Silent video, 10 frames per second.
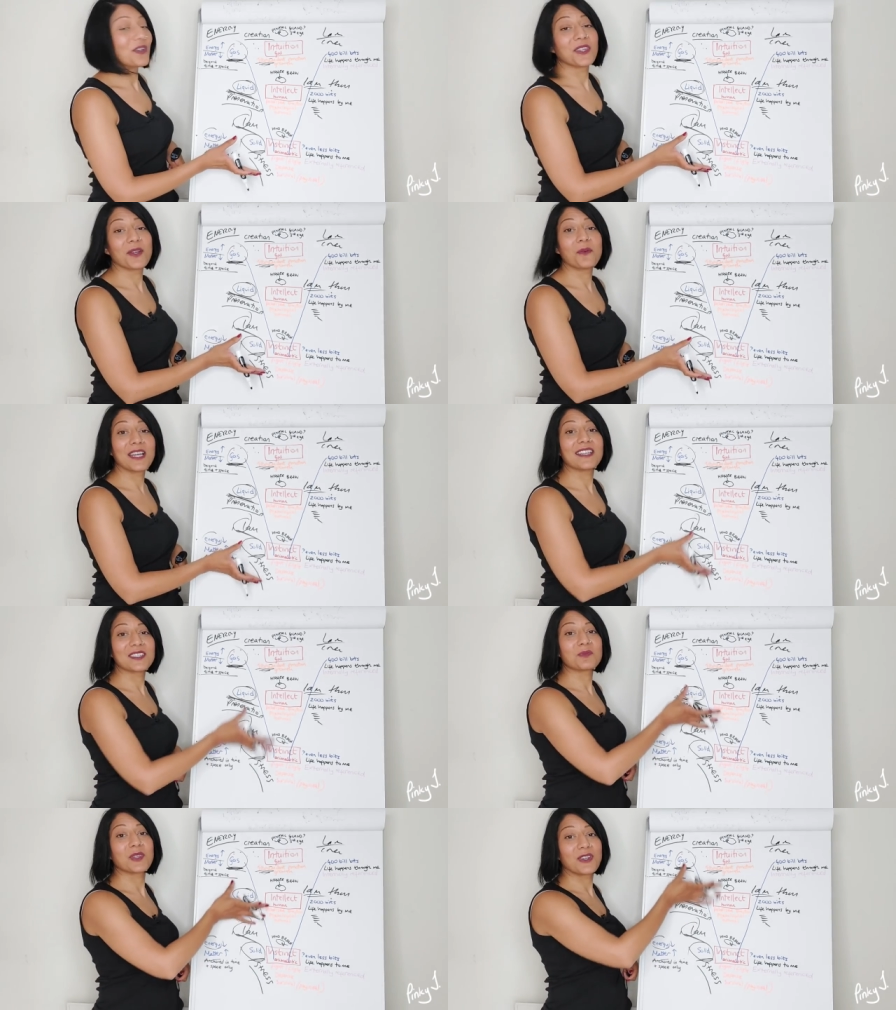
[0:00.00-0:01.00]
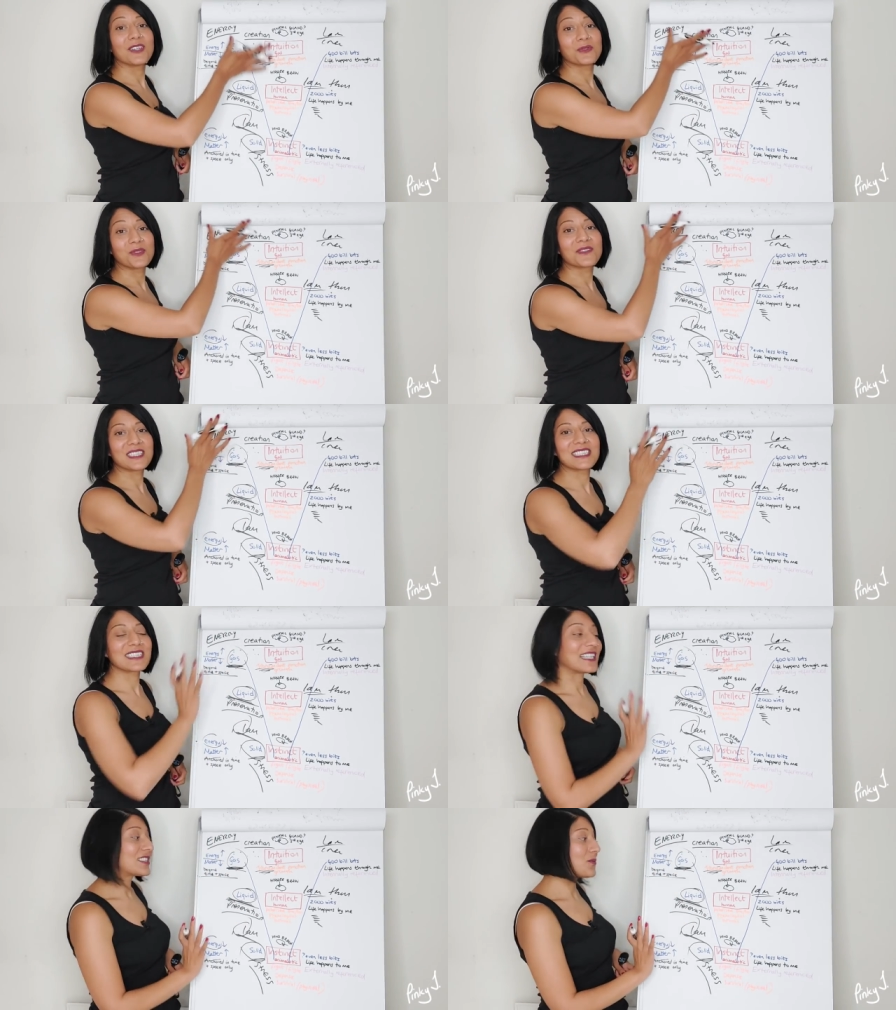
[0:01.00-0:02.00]
are the awareness behind all of these
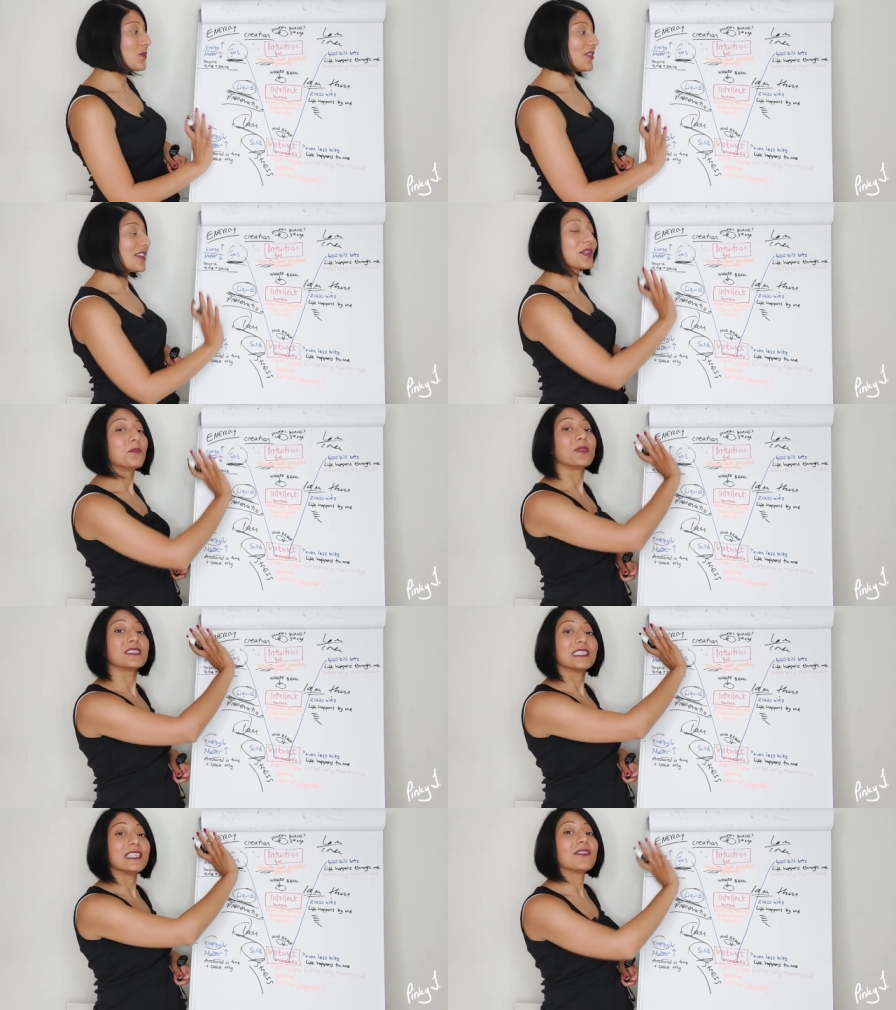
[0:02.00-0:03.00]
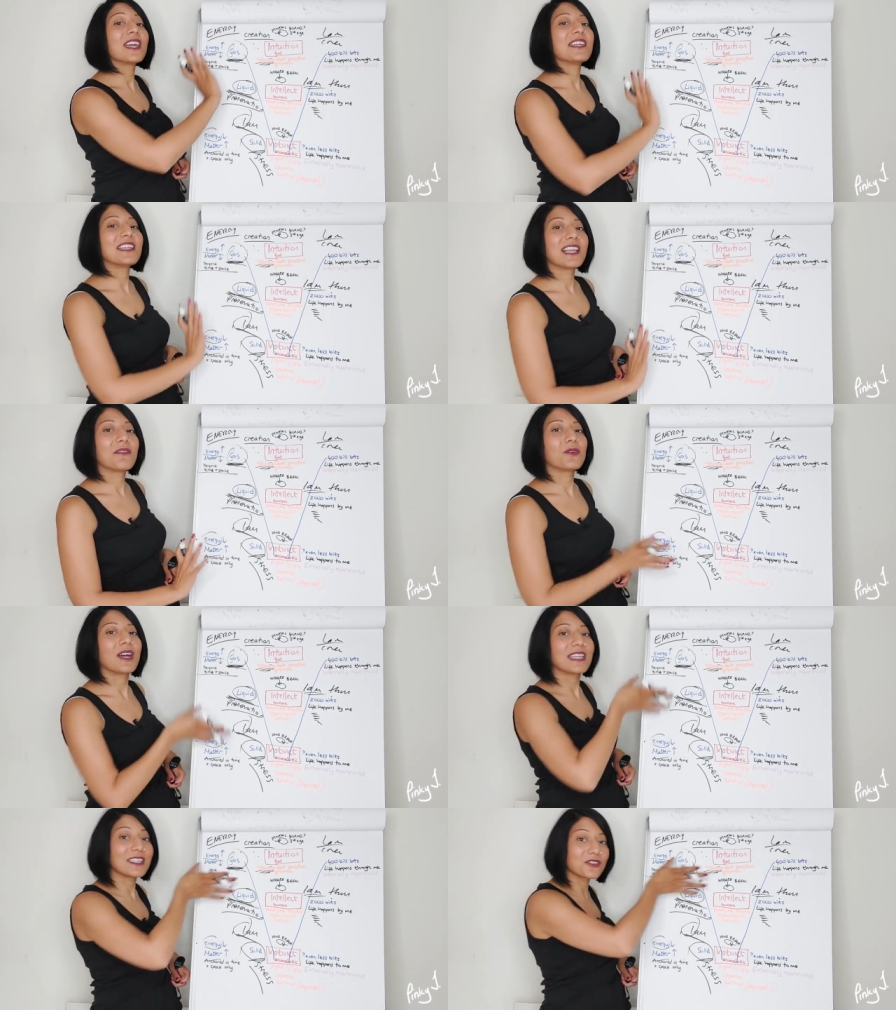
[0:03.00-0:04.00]
states, the one that can perceive at any level
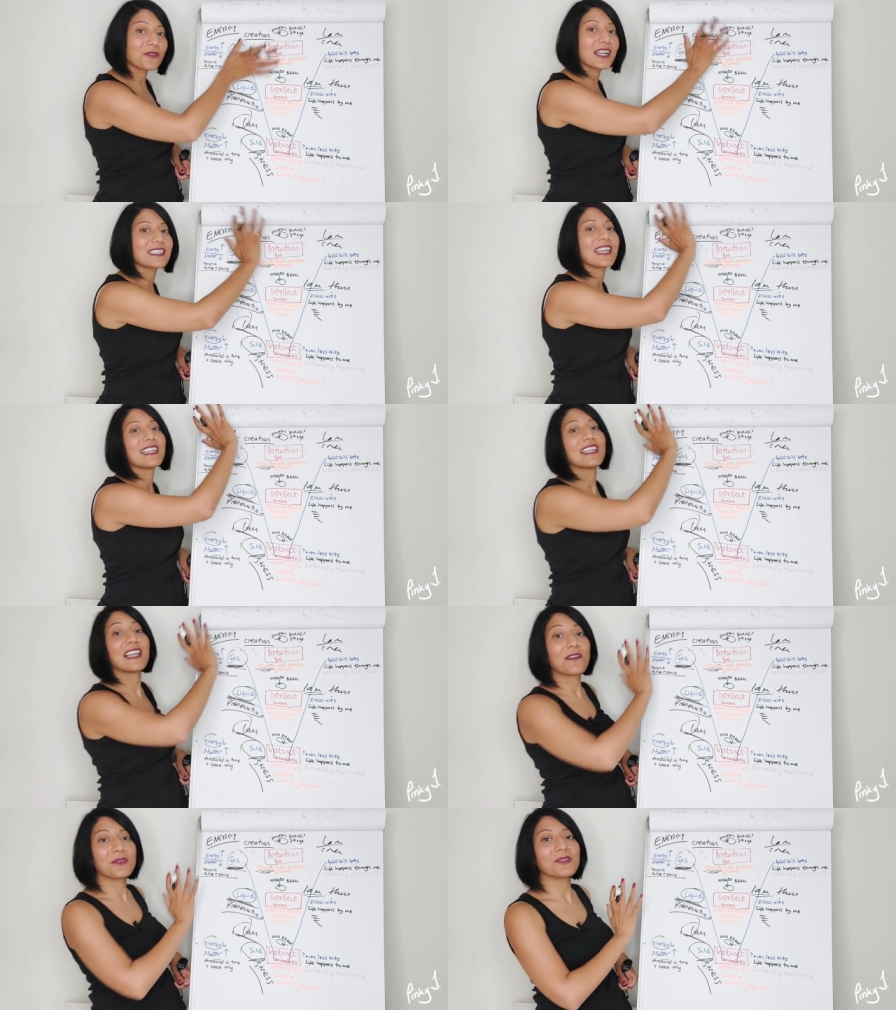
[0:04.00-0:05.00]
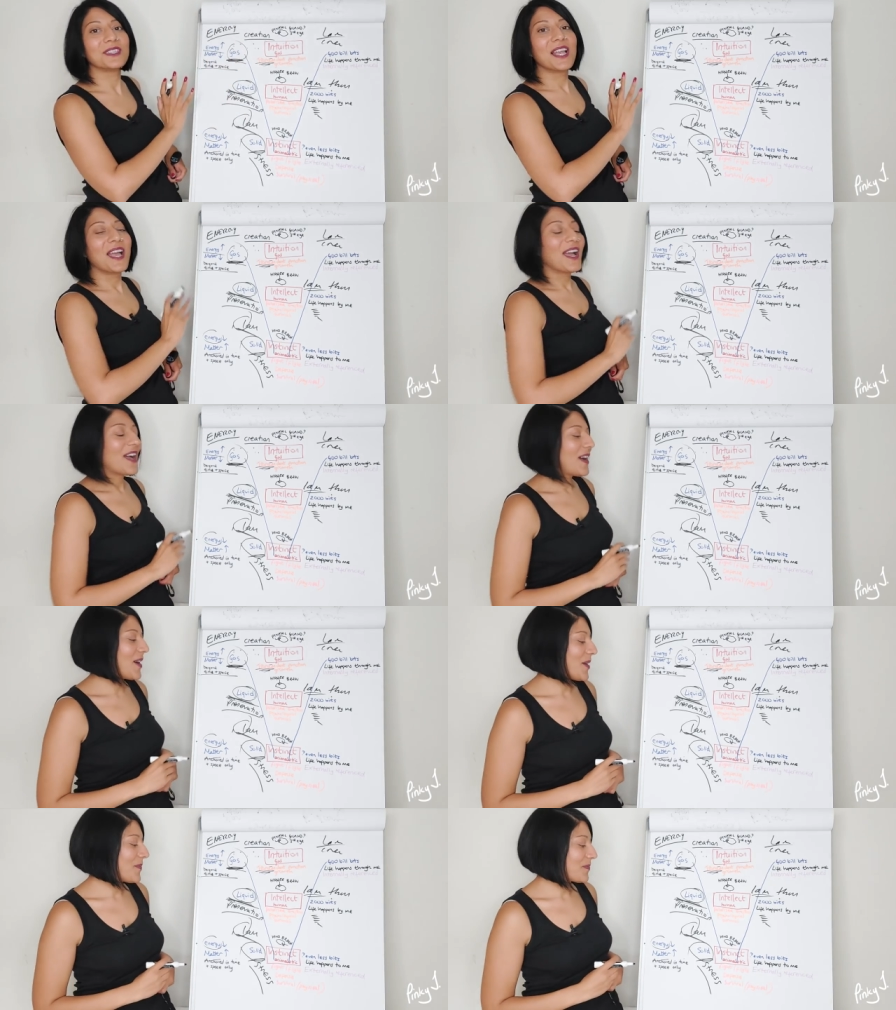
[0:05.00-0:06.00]
and interact at any level.
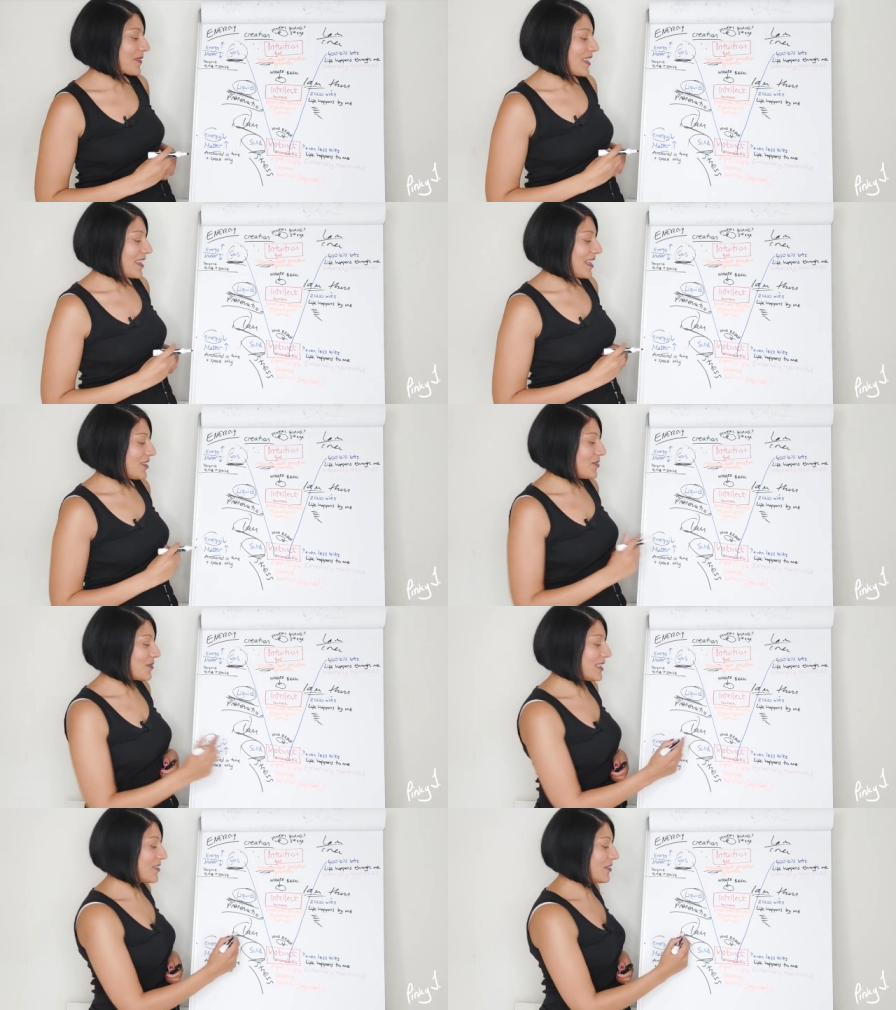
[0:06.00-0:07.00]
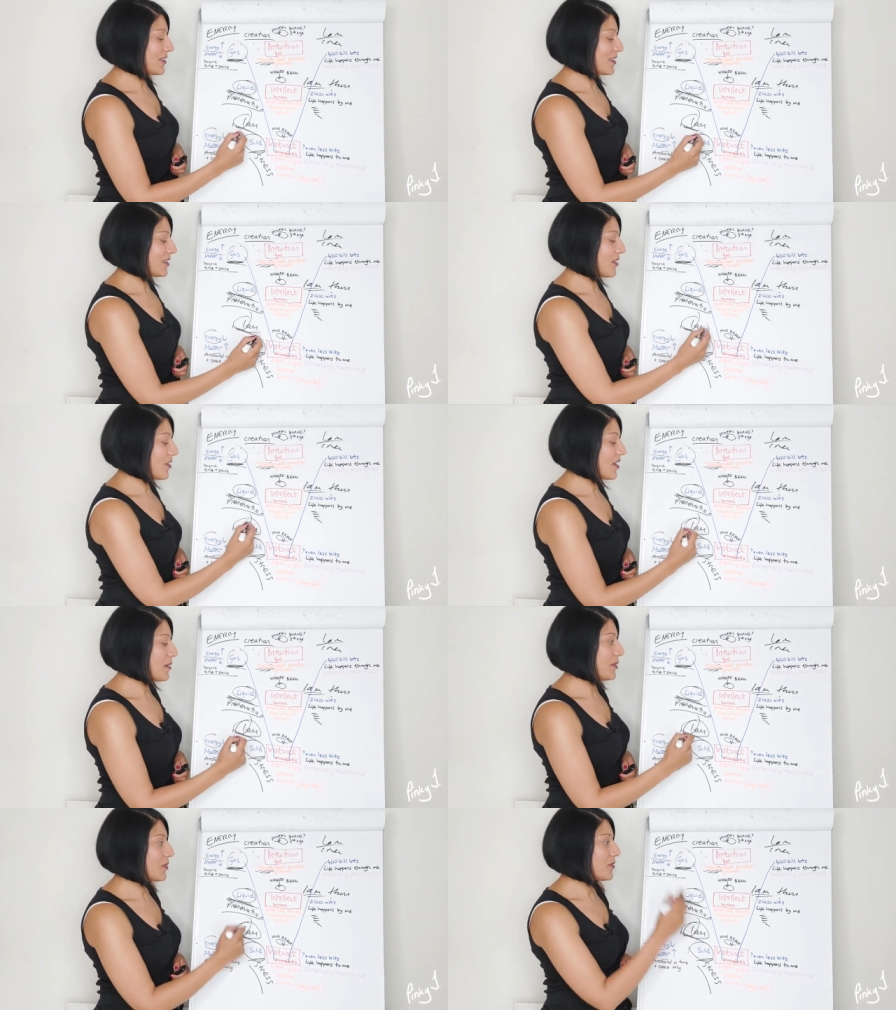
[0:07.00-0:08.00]
Um, and you really are the, the eye
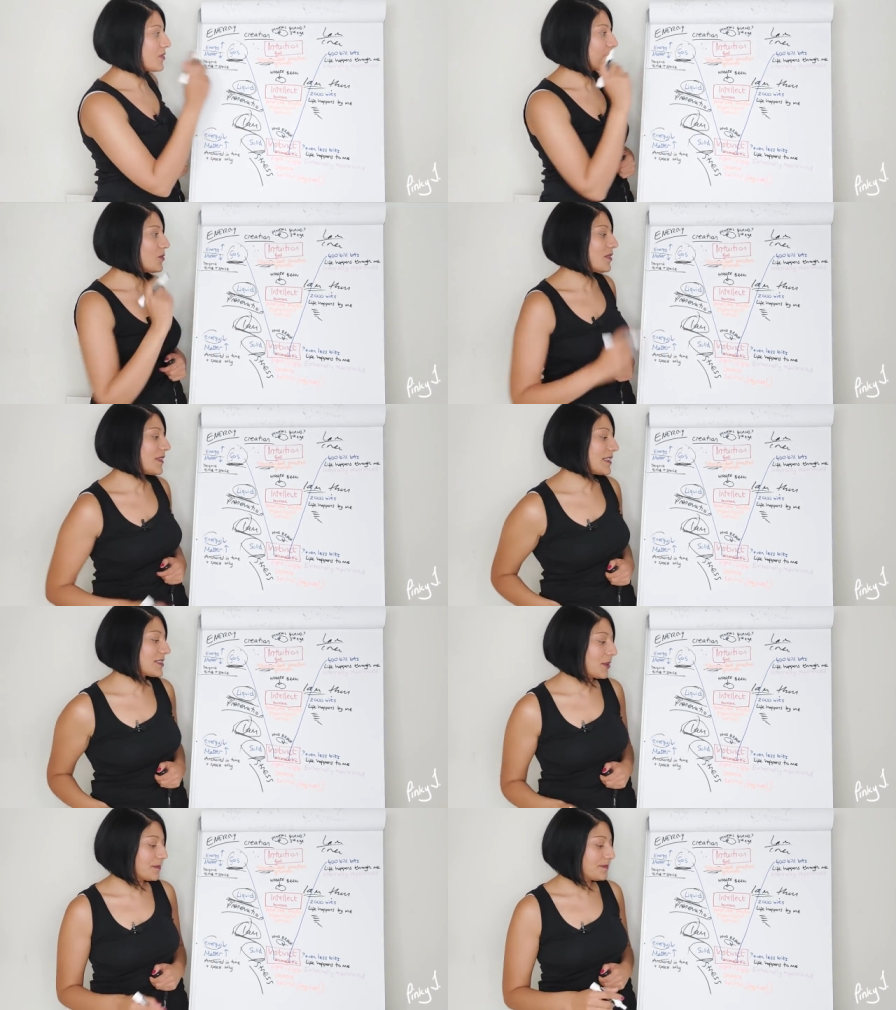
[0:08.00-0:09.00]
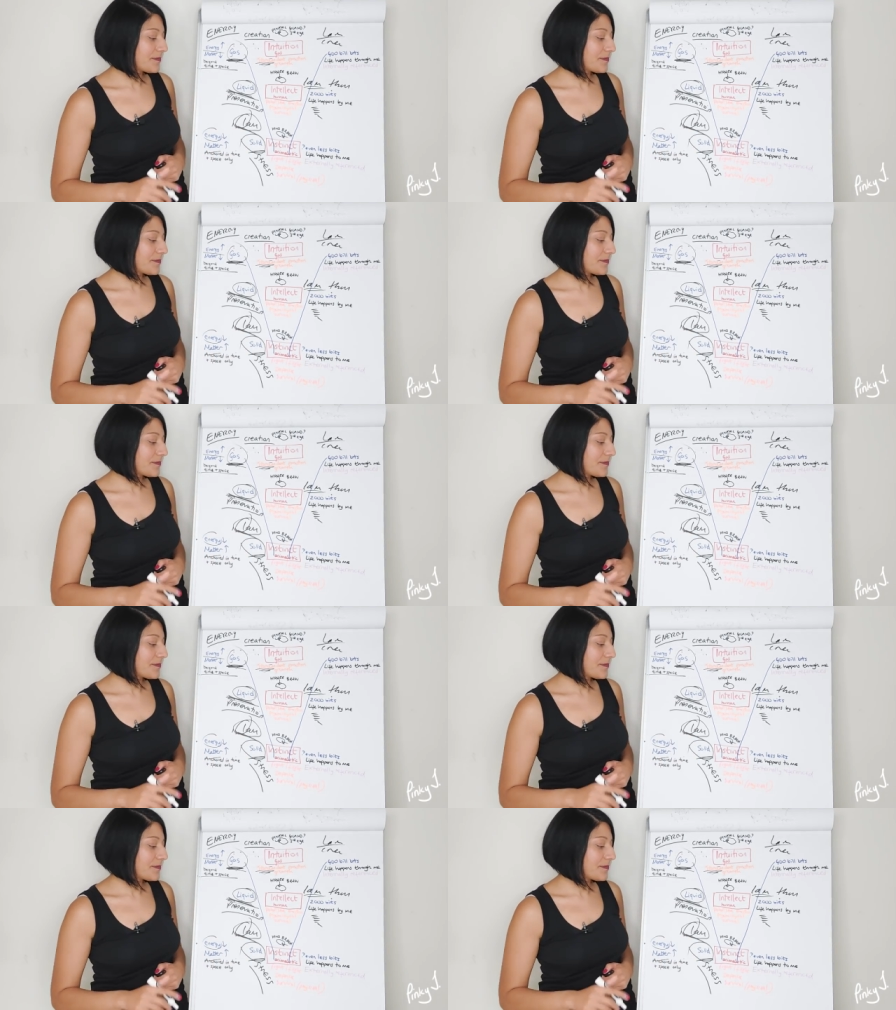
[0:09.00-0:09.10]
beyond all of it. So,